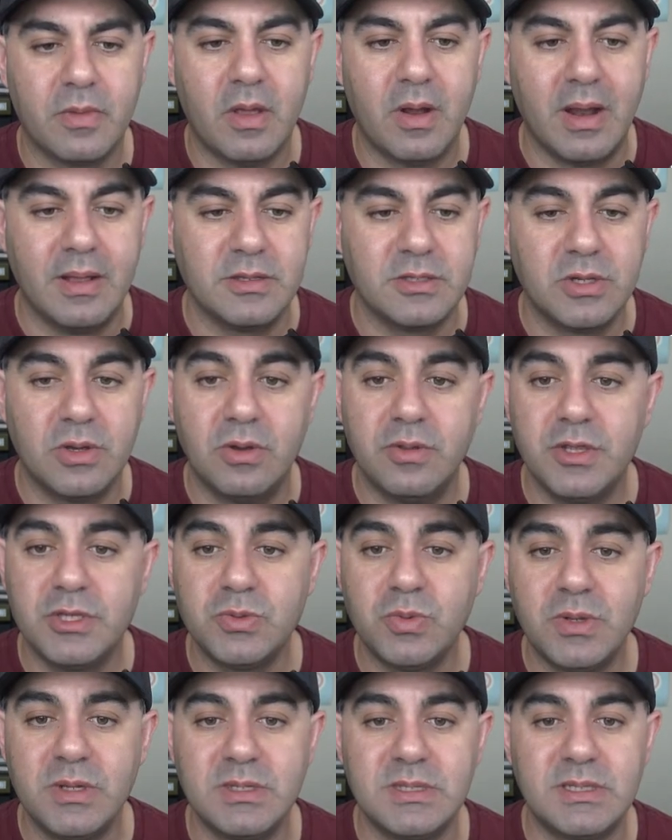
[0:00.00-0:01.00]
All right, so
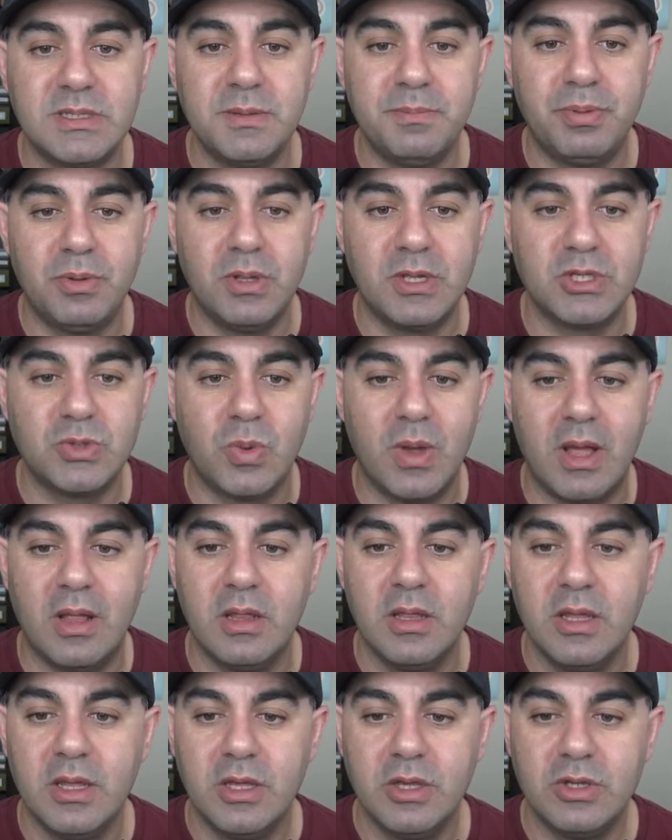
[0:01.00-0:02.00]
this one's simple as
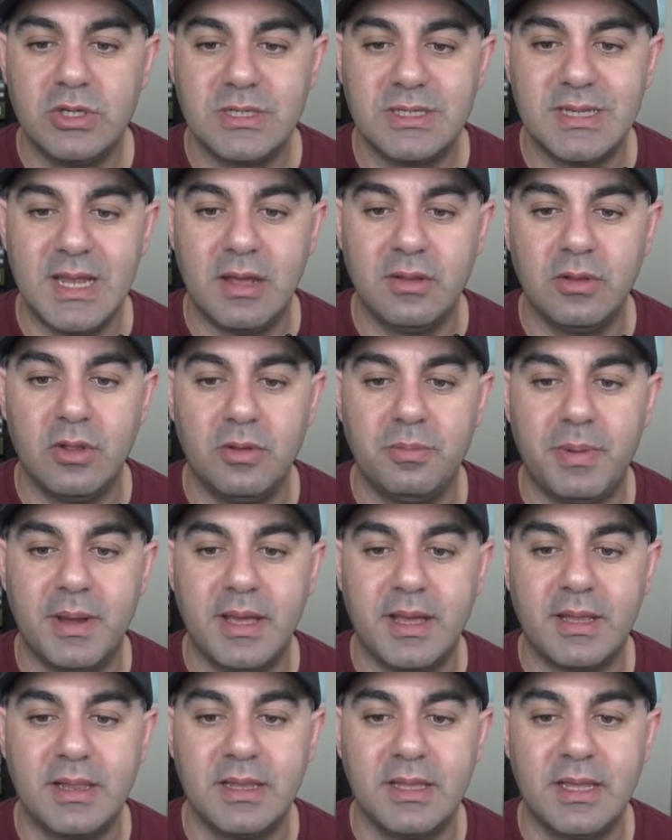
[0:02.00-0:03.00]
well. You just download
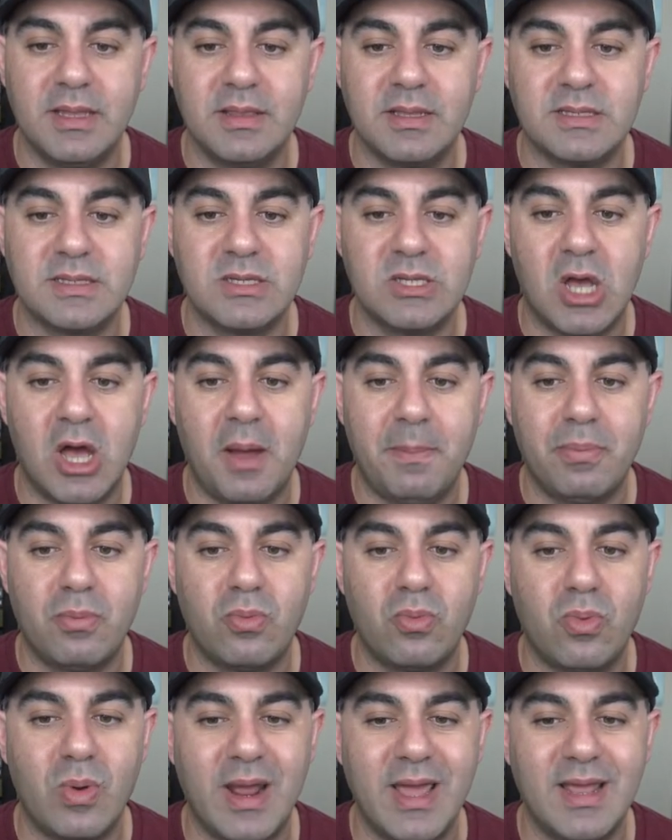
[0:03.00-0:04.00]
by clicking this top
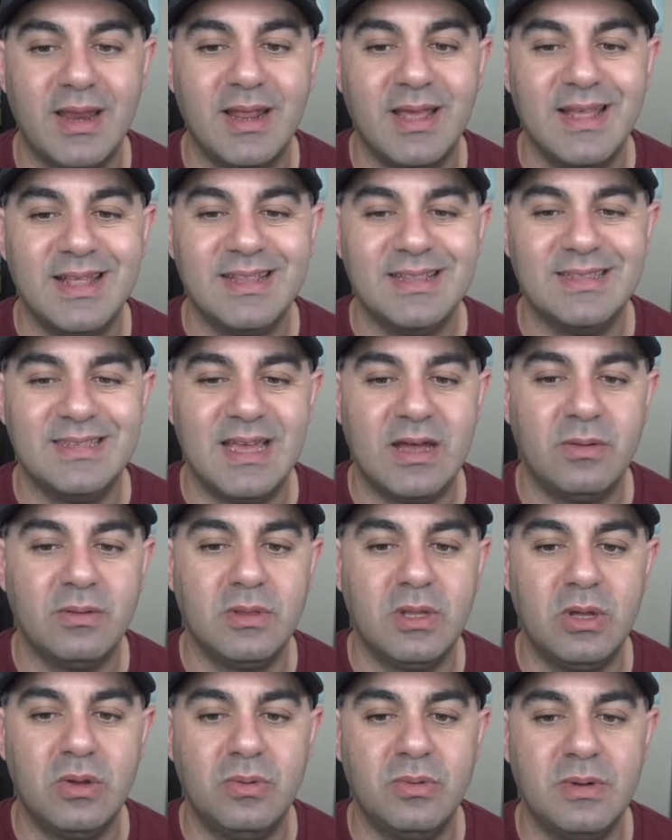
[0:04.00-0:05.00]
right
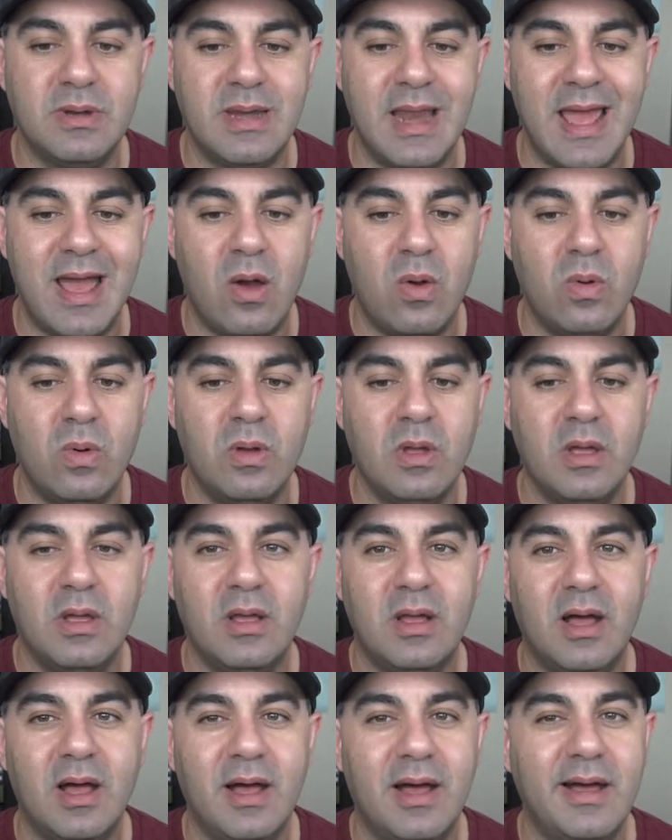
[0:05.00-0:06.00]
download now
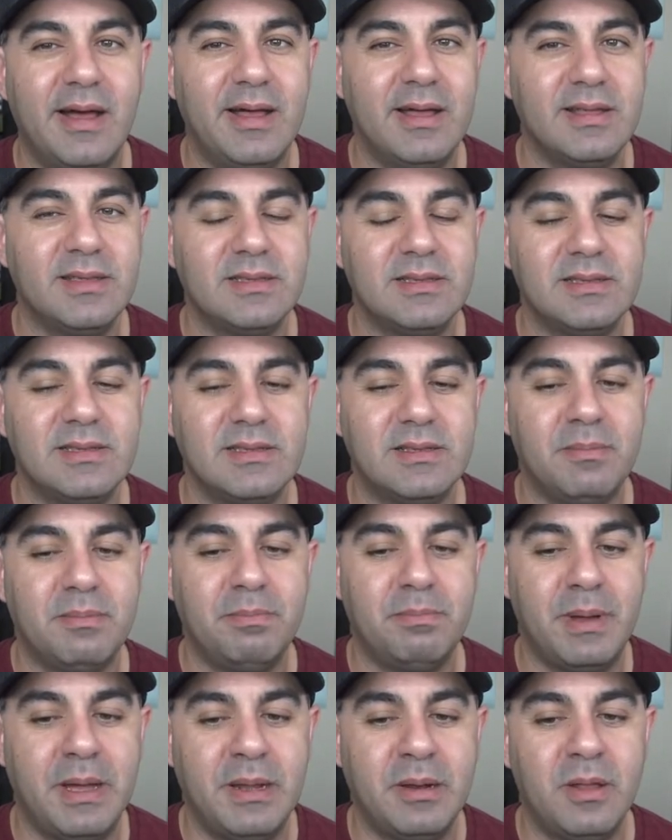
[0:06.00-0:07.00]

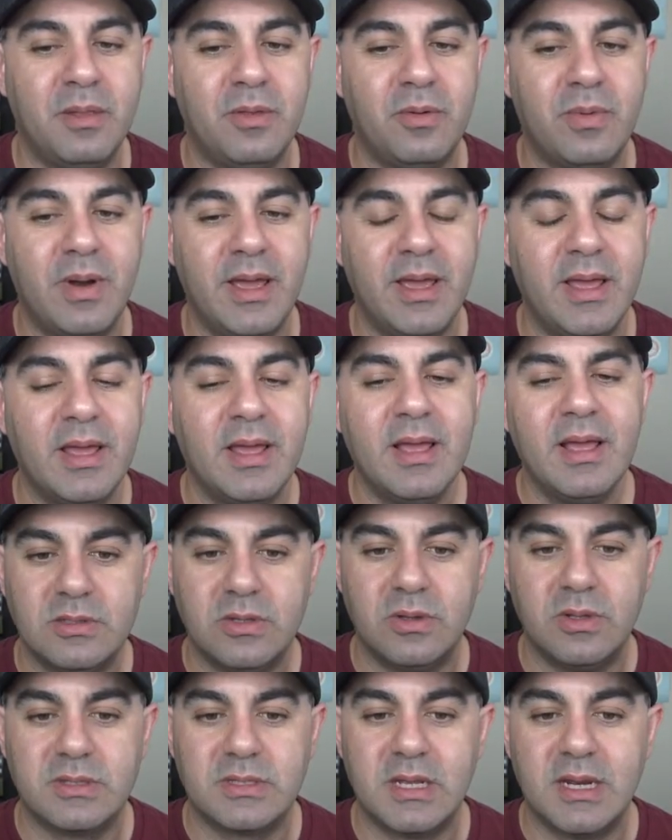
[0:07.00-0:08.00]
button on the right.
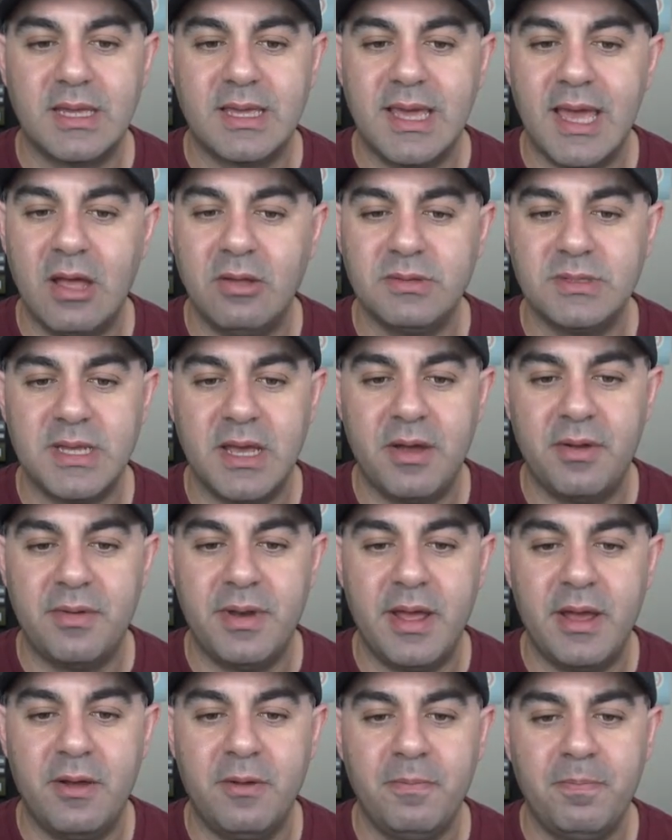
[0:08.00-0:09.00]
So it's going to count down
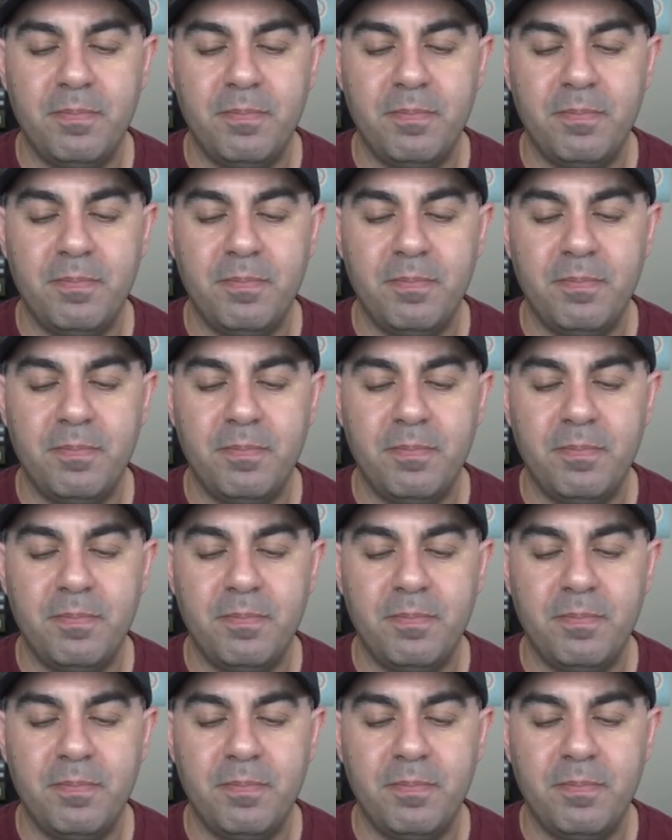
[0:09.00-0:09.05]
now